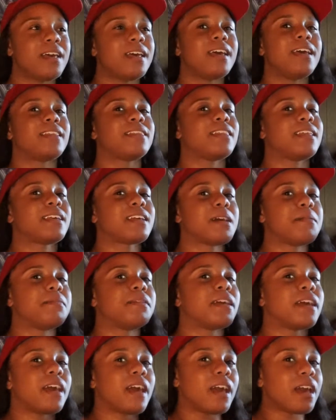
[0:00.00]
and think
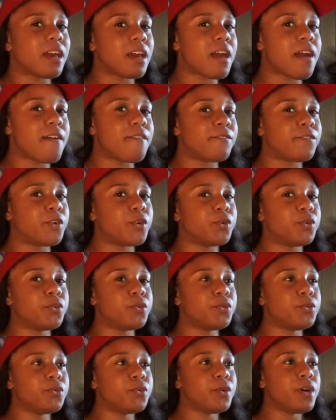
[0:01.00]
I'ma hand him
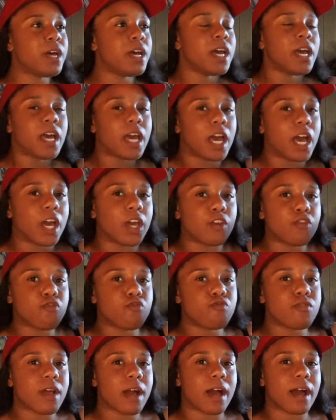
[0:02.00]
food and
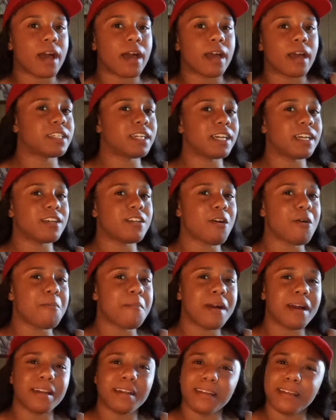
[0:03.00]
you not getting no
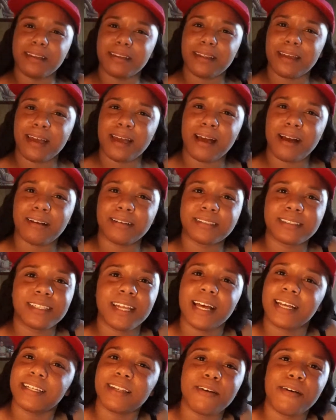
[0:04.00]
money in the house.
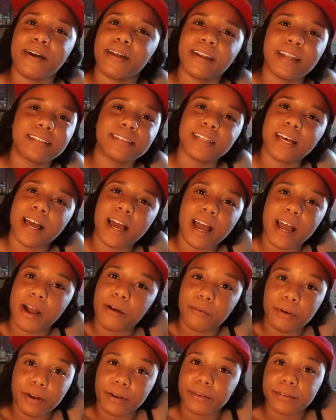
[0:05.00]
That's not
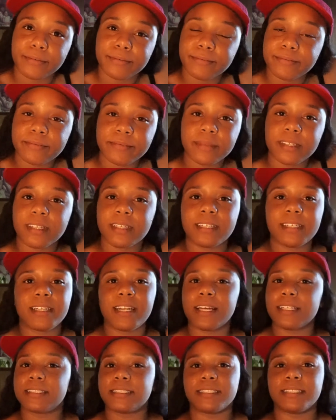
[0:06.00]
how it works.
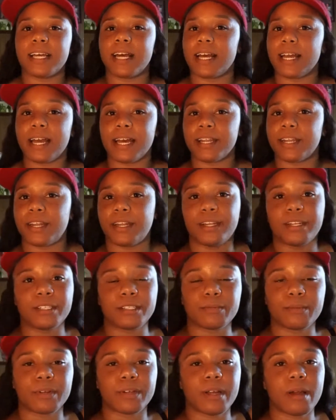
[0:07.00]
That's not how none of
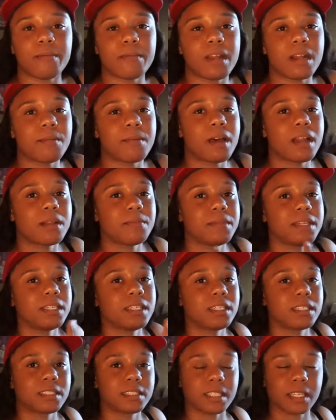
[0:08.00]
this works. I'm not about to be
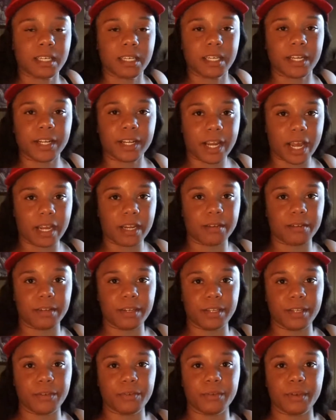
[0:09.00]
sitting here catering
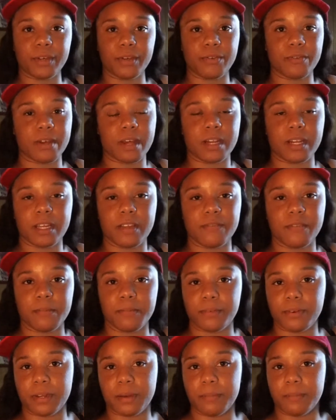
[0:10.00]
to you and you're not
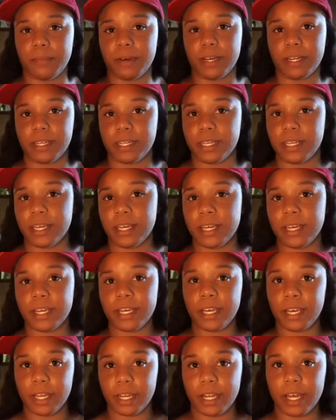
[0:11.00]
even putting money
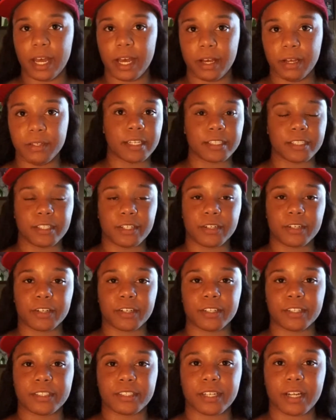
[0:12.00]
in the house. That's
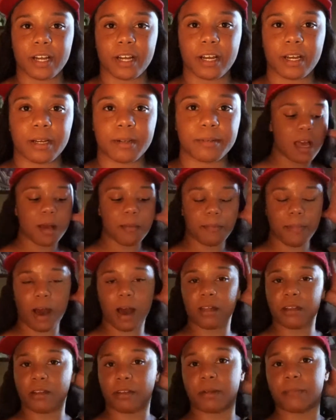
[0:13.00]
your job. But
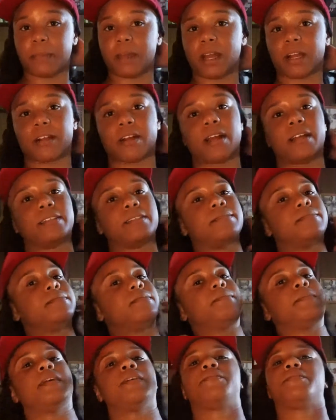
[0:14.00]
I don't know, the man crazy.
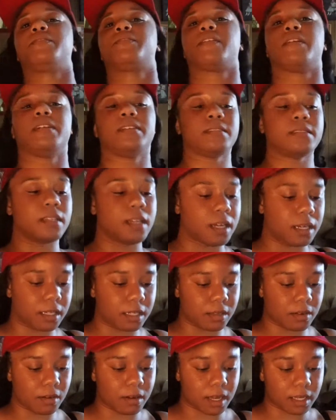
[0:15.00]
The man real crazy. I
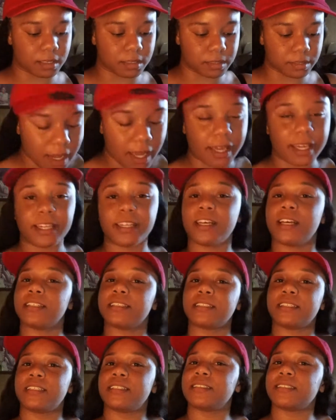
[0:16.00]
ain't gonna lie to you.
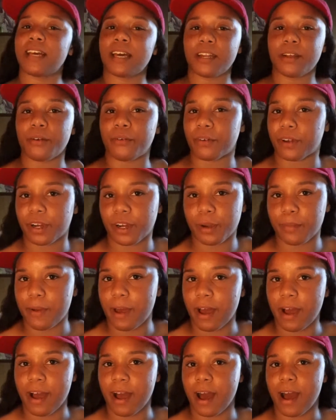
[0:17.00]
Like, he's not aware
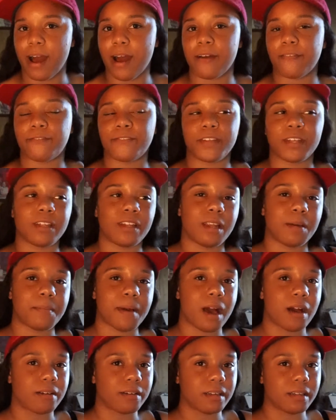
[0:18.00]
about how I feel
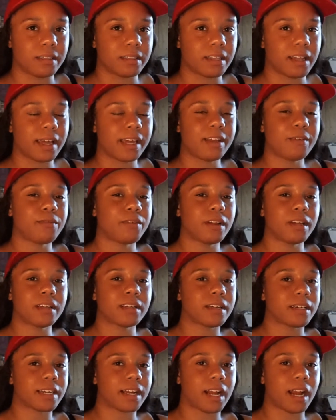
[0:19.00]
about anything. Like, he really
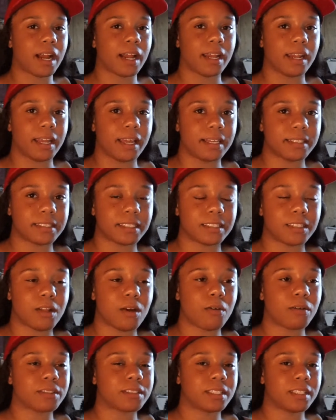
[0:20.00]
could care less as
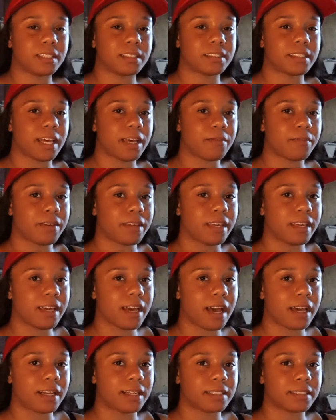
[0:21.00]
long as he say what he
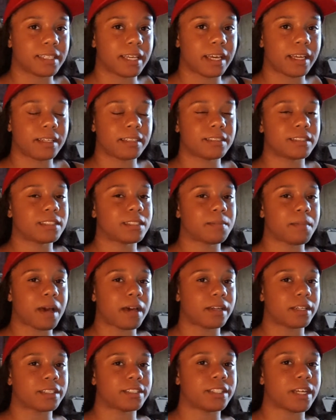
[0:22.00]
got to say just
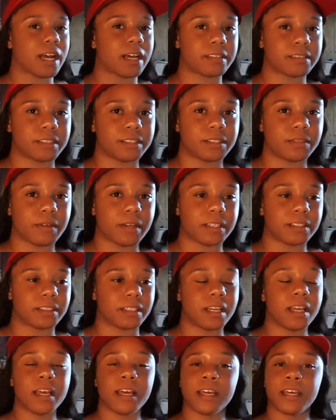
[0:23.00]
about the child
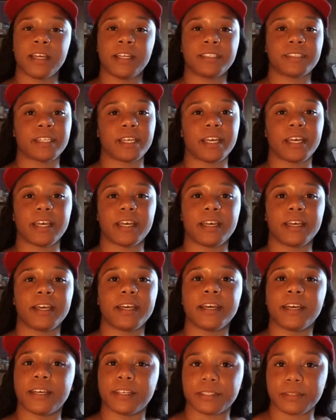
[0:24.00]
situation. He said it
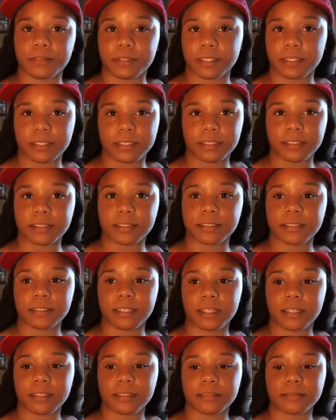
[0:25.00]
is what it is.
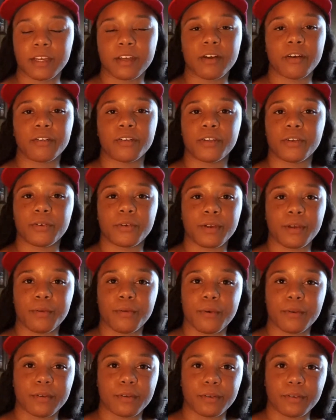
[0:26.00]
Like, he gonna do what he
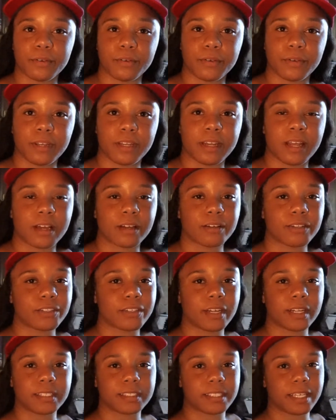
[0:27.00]
wanna do. He not gonna
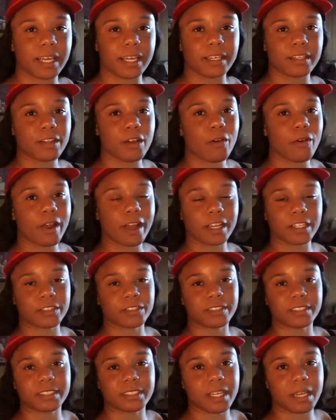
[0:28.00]
try to take no
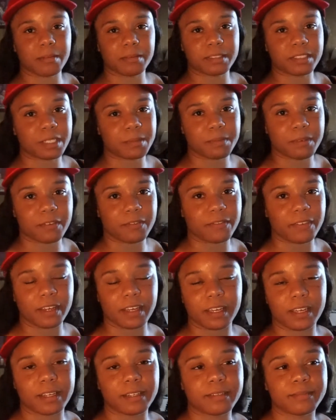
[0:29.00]
extra steps to
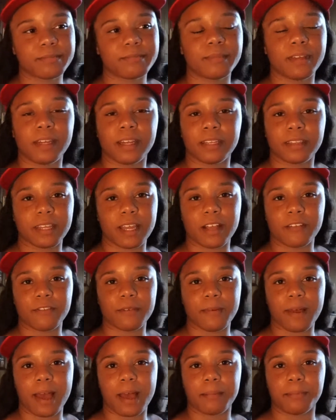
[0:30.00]
prevent anything
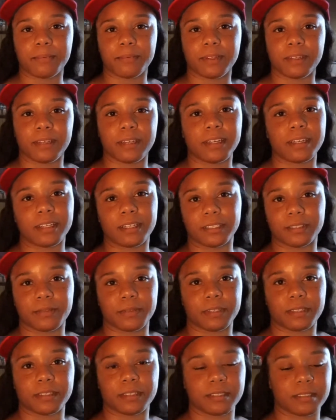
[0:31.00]
from happening. It is
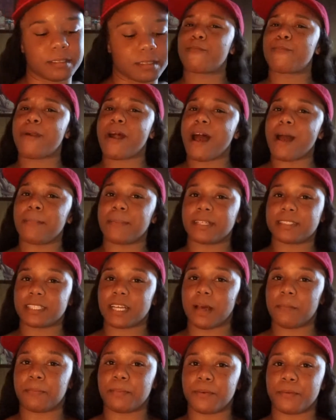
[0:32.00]
what it is. Prime
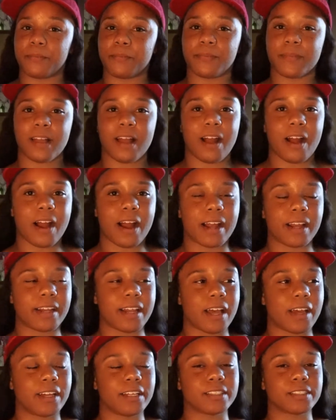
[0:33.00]
example. Alright,
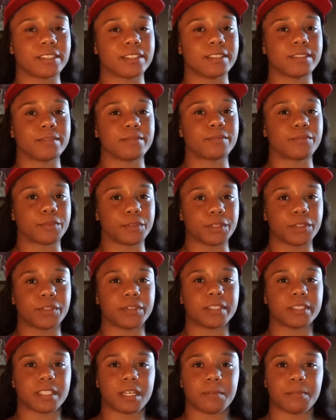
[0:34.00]
now here's a
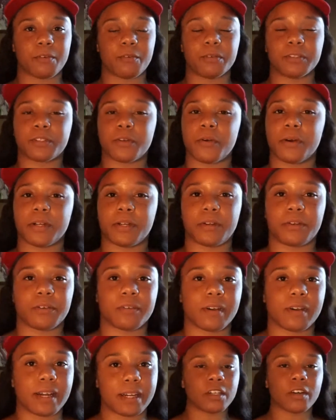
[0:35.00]
real example of what's going on.
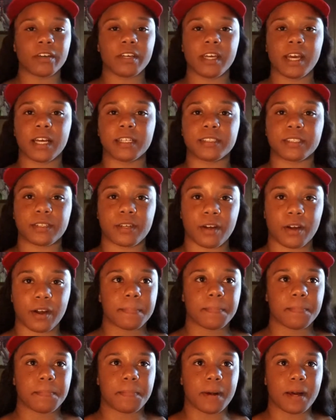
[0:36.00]
So he has a car,
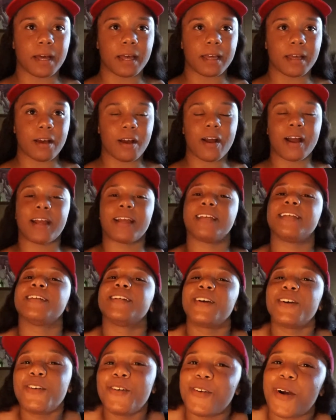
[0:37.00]
but alright.
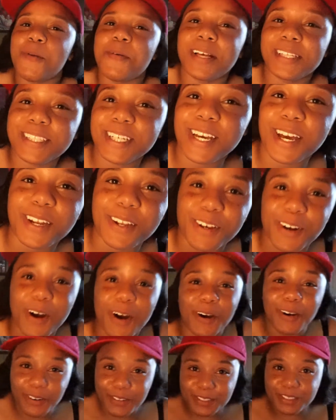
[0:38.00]
Oh, I'm gonna tell y'all the
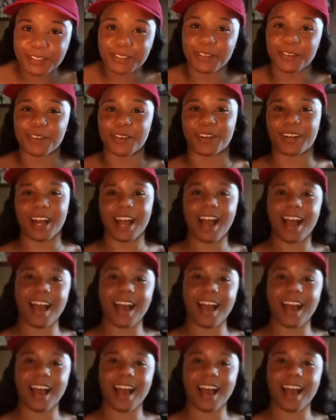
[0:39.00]
whole story.